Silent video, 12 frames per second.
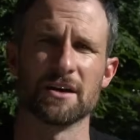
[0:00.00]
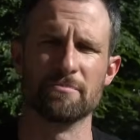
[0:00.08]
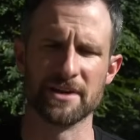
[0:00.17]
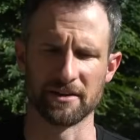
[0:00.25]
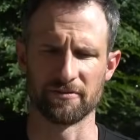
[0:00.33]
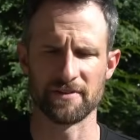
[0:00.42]
a
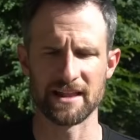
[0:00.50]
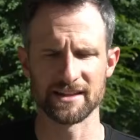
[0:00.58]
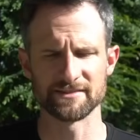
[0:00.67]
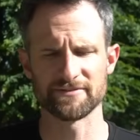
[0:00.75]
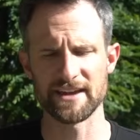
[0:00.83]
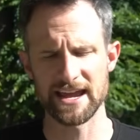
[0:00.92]
big
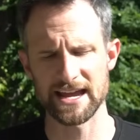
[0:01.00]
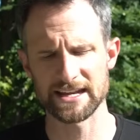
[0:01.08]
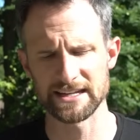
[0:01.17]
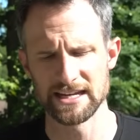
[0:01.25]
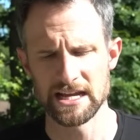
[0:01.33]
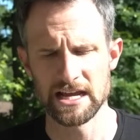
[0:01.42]
Felon
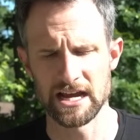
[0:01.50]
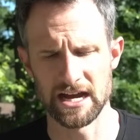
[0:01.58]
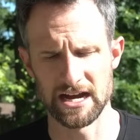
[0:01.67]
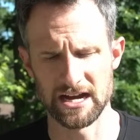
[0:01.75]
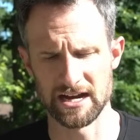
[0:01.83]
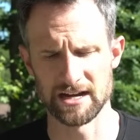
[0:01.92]
fan,
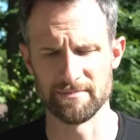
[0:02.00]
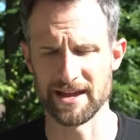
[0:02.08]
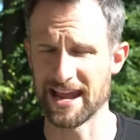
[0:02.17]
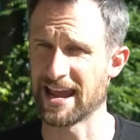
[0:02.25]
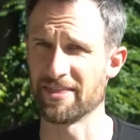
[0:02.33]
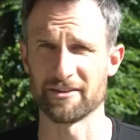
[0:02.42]

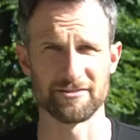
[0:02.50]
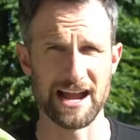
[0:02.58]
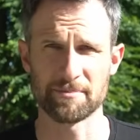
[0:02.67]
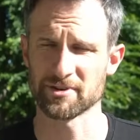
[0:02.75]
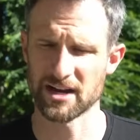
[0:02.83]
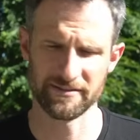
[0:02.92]
and the
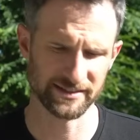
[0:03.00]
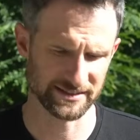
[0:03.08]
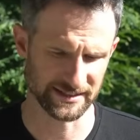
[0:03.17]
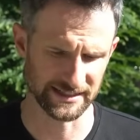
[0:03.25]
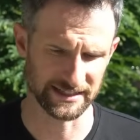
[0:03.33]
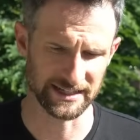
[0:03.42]
Raptor
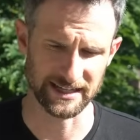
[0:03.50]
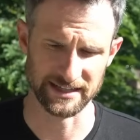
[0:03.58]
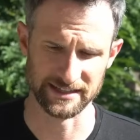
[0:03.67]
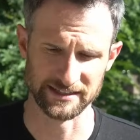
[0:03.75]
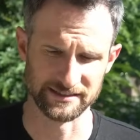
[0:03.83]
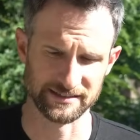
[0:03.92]
obviously
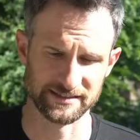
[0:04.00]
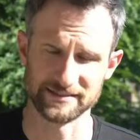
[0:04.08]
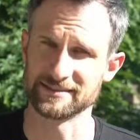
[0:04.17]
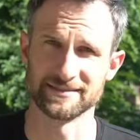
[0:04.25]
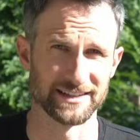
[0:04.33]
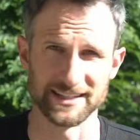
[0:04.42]
is
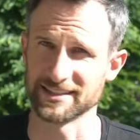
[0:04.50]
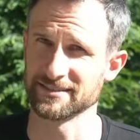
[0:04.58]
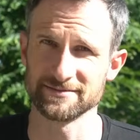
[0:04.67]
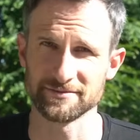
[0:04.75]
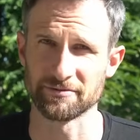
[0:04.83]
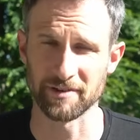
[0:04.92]
like
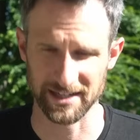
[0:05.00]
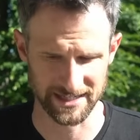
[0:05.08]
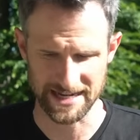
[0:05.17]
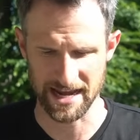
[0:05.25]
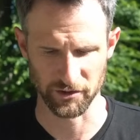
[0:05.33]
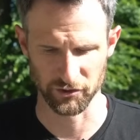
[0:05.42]

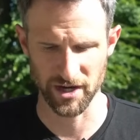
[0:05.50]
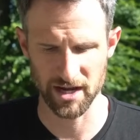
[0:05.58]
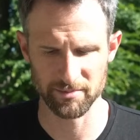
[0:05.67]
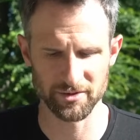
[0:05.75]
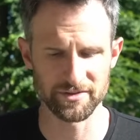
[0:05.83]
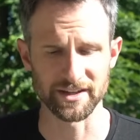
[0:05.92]
freaking
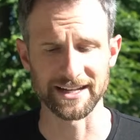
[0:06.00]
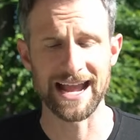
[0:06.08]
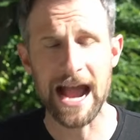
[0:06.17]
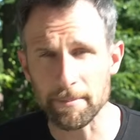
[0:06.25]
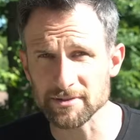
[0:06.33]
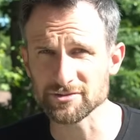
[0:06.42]
incredible, and the
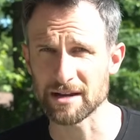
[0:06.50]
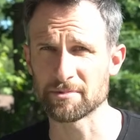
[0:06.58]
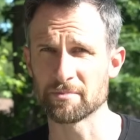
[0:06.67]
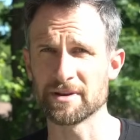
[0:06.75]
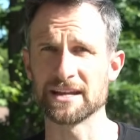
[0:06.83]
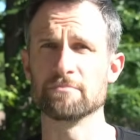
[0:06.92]
Captain's
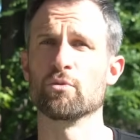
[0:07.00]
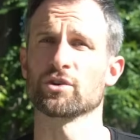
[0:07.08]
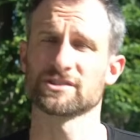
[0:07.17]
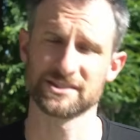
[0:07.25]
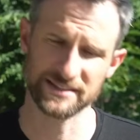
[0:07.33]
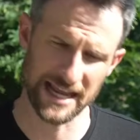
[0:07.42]
Raptor being
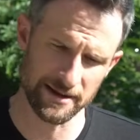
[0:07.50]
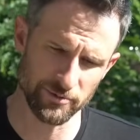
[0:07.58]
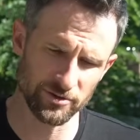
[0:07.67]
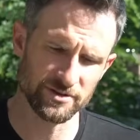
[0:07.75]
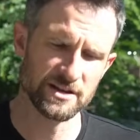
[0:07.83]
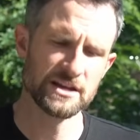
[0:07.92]
more
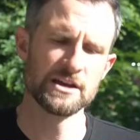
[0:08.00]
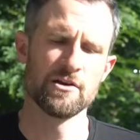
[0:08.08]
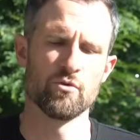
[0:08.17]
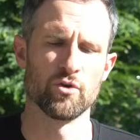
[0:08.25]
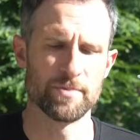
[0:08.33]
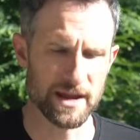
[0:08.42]
stable,
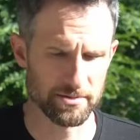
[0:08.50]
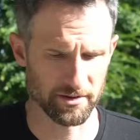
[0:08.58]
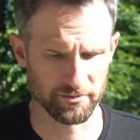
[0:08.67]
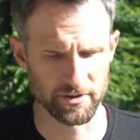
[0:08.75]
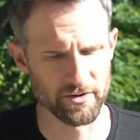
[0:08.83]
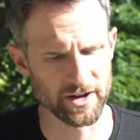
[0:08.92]
we'll be able to
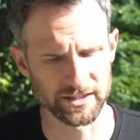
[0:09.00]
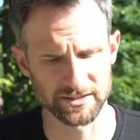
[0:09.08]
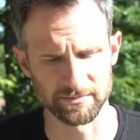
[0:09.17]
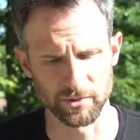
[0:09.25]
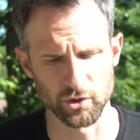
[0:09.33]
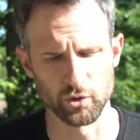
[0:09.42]
throw it on
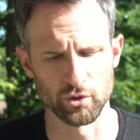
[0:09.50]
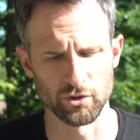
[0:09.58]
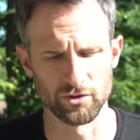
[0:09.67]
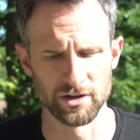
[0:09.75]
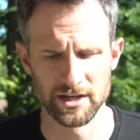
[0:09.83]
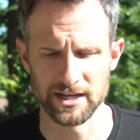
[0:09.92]
some
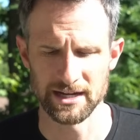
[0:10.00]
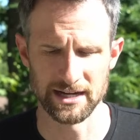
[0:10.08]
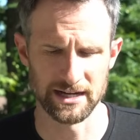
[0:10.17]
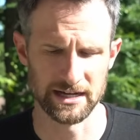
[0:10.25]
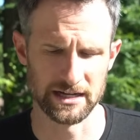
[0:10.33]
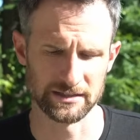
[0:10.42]
cool
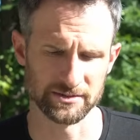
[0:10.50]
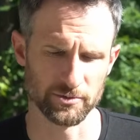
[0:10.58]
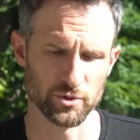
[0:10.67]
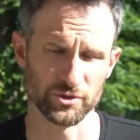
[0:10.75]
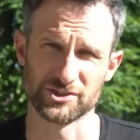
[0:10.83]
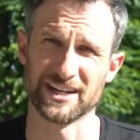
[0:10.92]

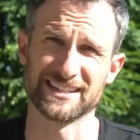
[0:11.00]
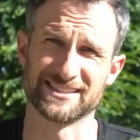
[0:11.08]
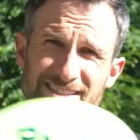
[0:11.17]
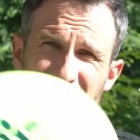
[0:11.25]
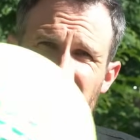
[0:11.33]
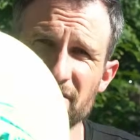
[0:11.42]
shots.
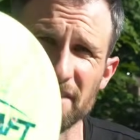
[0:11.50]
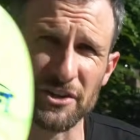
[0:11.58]
Love the